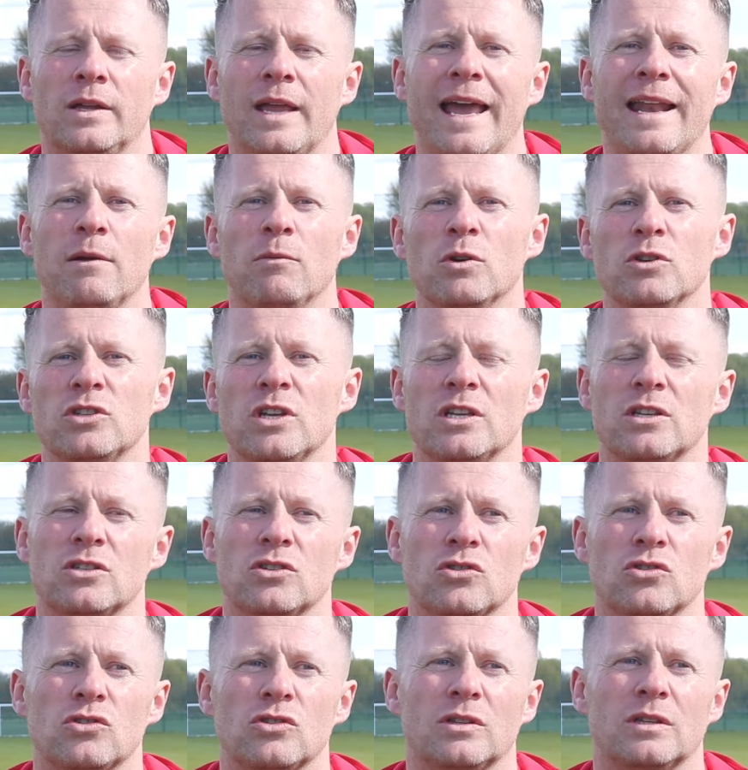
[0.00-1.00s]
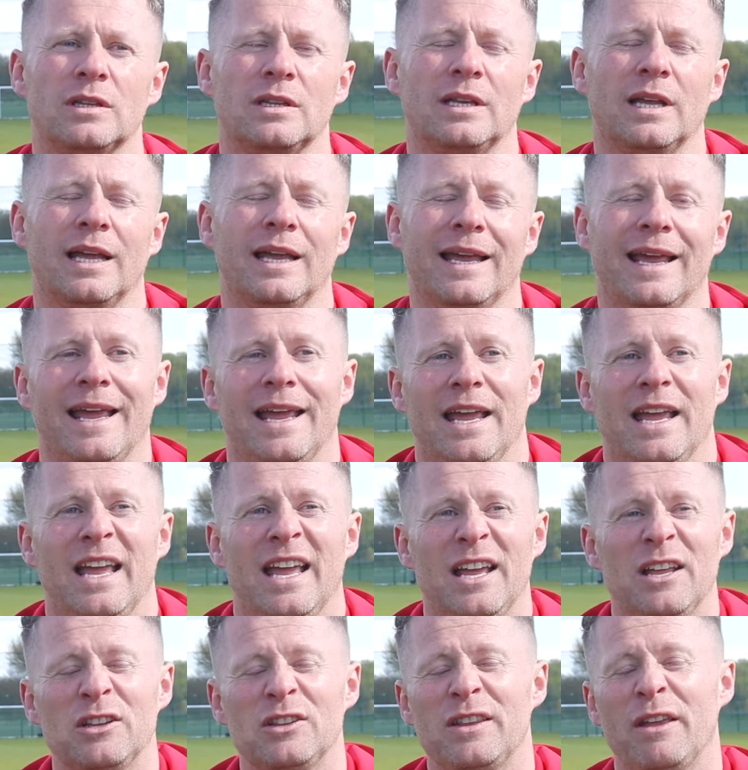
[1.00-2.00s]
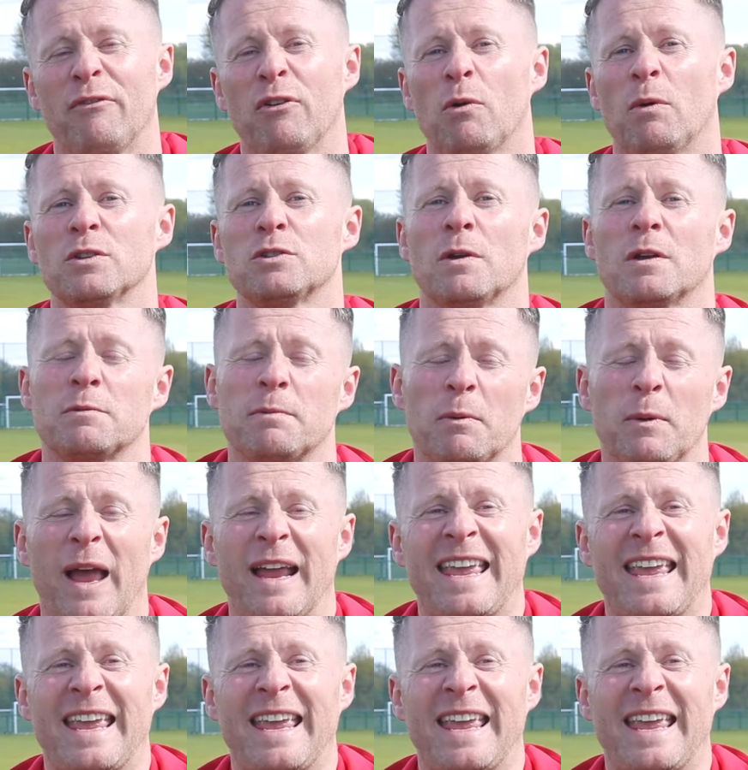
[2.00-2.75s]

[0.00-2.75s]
Yeah, it was. It just difficult one to explain.